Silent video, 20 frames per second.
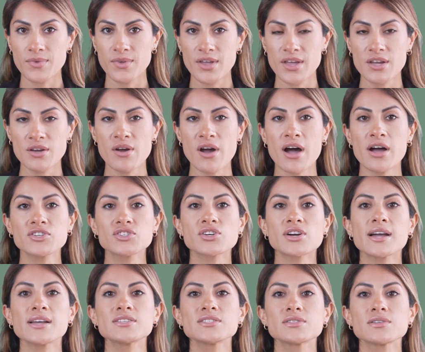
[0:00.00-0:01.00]
In
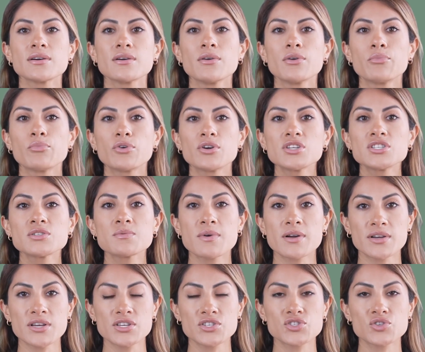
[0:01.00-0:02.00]
contrast,
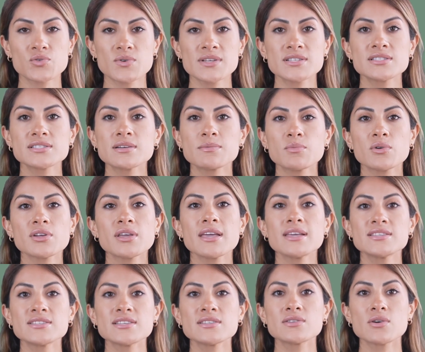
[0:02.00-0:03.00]
personal injury civil
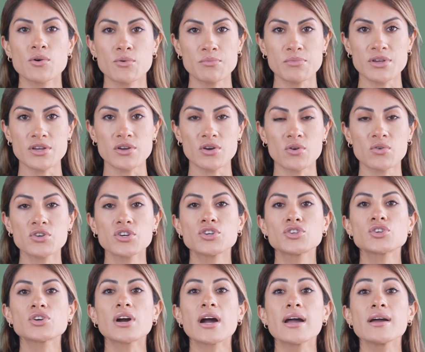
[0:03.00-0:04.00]
cases only go to
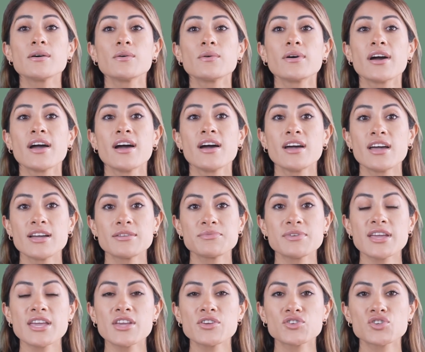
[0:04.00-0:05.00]
trial if
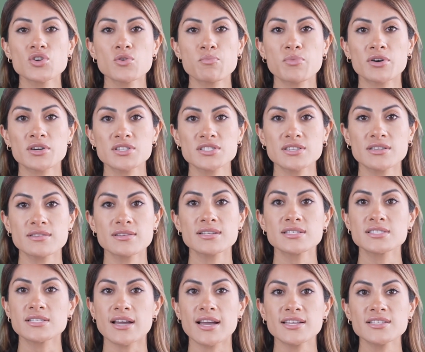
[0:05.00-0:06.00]
the injured person
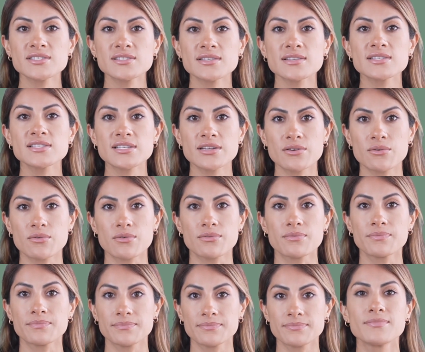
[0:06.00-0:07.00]
decides to sue.
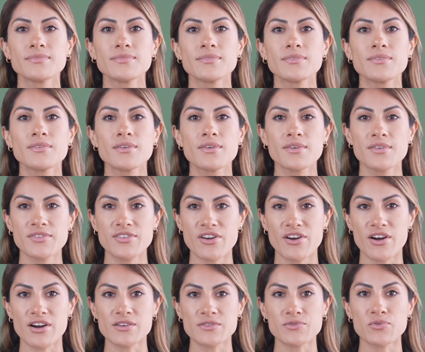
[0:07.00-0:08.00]

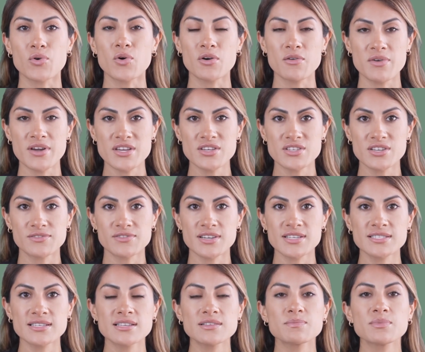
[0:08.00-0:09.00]
There are four main
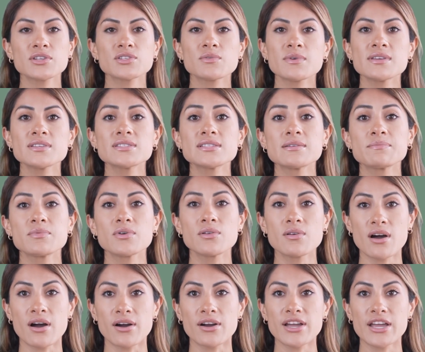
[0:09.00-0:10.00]
differences between civil
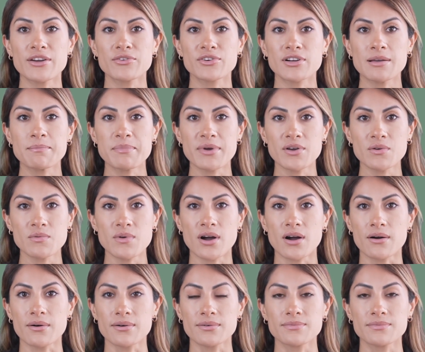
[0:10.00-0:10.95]
law and criminal law.